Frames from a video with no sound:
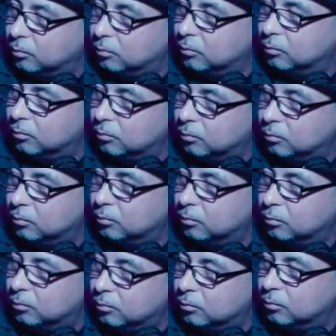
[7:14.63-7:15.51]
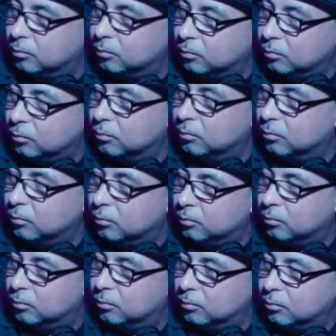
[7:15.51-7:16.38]

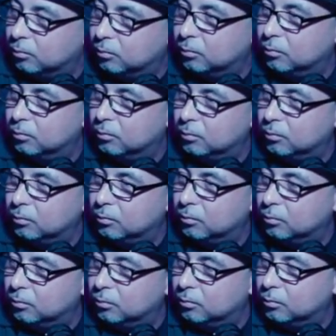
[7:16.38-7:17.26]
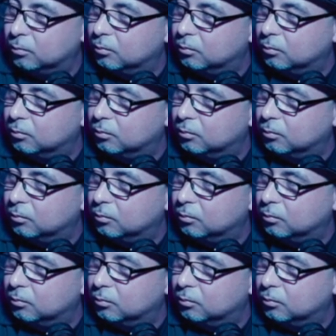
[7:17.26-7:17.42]
(silent)